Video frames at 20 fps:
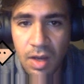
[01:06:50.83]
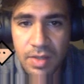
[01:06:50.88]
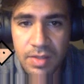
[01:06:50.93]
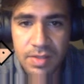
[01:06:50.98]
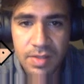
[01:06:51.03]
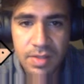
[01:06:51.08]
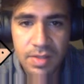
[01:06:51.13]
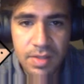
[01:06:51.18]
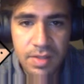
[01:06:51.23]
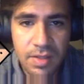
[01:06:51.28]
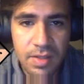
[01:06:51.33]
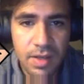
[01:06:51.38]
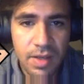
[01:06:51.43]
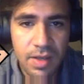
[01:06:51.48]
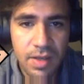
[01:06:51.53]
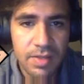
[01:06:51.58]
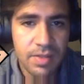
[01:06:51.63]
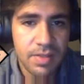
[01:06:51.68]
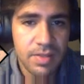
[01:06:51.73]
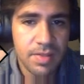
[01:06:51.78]
I
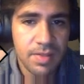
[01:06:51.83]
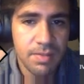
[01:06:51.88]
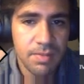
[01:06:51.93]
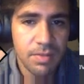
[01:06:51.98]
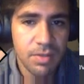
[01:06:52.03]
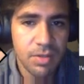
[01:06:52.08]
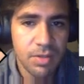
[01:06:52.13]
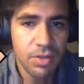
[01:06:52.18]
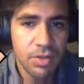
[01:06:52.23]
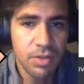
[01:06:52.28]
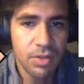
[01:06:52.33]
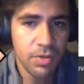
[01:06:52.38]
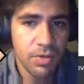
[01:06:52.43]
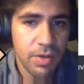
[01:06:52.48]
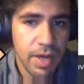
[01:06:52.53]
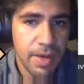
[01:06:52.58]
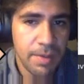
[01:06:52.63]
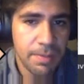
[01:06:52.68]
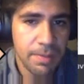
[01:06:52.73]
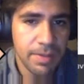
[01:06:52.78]
see some goo
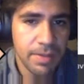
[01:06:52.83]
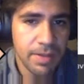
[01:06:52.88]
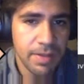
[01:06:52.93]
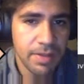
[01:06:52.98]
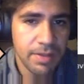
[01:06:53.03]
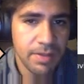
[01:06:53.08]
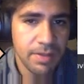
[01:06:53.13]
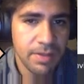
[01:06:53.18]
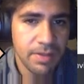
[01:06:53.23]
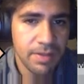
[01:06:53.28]
happening.